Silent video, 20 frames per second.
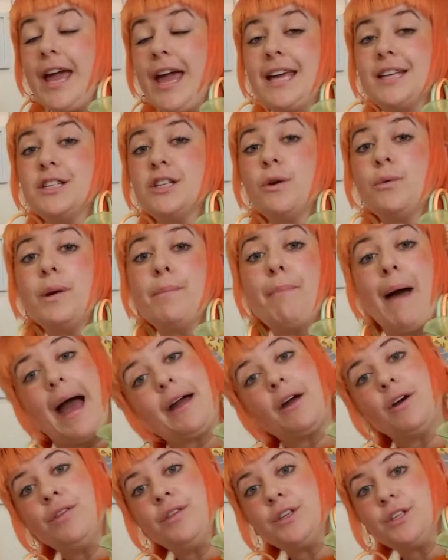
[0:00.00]
so we're
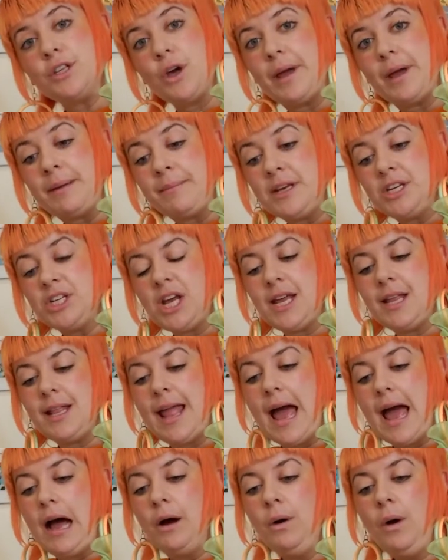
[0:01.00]
back on the sewing machine
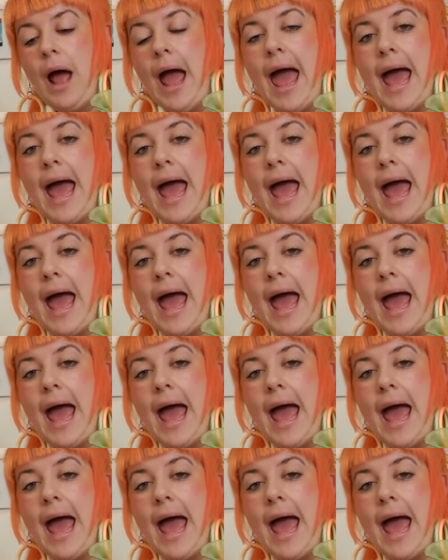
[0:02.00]
now,